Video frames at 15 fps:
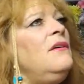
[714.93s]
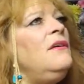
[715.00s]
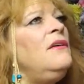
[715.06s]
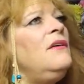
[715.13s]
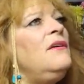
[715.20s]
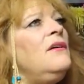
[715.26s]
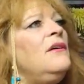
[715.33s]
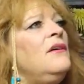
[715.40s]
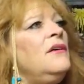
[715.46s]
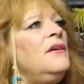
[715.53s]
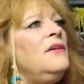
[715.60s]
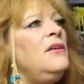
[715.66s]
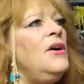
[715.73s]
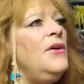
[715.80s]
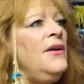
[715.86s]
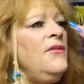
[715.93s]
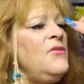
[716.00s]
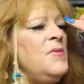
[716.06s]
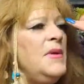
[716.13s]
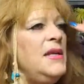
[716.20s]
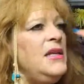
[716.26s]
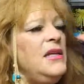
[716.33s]
Uh, no,
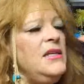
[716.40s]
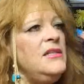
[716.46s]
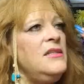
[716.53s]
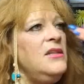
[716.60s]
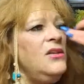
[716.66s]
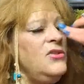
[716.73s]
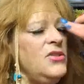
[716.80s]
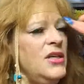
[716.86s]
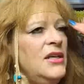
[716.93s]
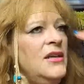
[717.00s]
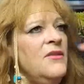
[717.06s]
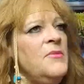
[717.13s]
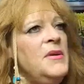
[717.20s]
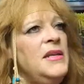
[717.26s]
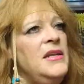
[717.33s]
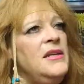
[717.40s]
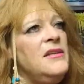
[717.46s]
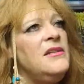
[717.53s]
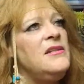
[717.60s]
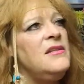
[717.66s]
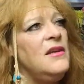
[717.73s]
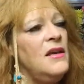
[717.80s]
everybody needs to use it, and everybody
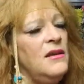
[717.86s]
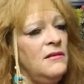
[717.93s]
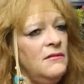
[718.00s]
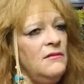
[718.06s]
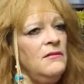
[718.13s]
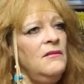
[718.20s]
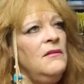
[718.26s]
needs to